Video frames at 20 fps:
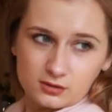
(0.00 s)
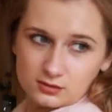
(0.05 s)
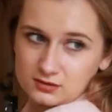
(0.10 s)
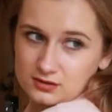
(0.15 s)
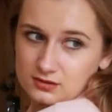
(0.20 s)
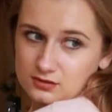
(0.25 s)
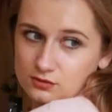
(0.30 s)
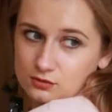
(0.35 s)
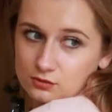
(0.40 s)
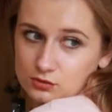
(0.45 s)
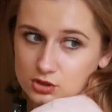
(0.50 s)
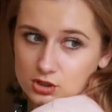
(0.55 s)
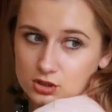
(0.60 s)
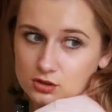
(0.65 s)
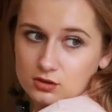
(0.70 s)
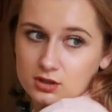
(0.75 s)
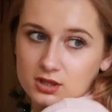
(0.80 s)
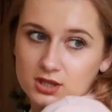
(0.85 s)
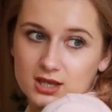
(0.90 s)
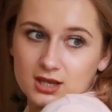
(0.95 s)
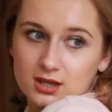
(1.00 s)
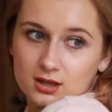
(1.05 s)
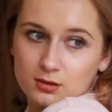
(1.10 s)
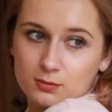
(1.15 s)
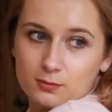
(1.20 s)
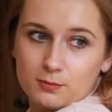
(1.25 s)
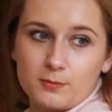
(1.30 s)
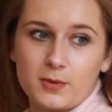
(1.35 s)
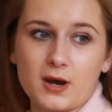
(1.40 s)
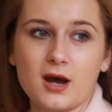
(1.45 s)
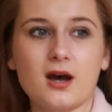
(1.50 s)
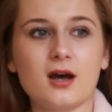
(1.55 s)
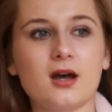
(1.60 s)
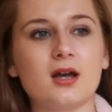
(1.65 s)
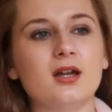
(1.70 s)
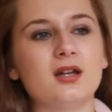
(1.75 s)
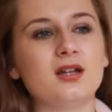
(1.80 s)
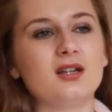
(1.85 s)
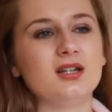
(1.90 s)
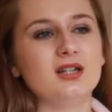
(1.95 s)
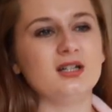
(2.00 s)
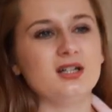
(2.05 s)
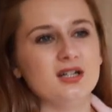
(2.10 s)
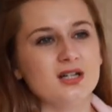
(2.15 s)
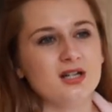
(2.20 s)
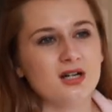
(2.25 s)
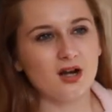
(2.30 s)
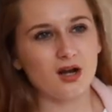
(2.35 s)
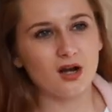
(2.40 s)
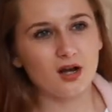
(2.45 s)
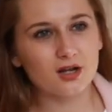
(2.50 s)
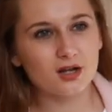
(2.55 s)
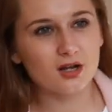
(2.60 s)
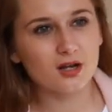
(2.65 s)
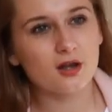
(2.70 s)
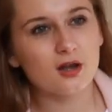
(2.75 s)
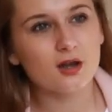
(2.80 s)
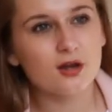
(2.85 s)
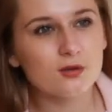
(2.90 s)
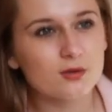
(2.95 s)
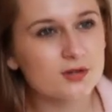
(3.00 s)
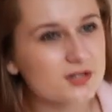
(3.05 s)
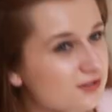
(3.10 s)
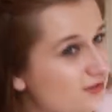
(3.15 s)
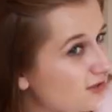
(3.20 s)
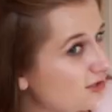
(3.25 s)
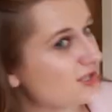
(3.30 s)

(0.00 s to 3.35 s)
So it's not too thick. But I don't know,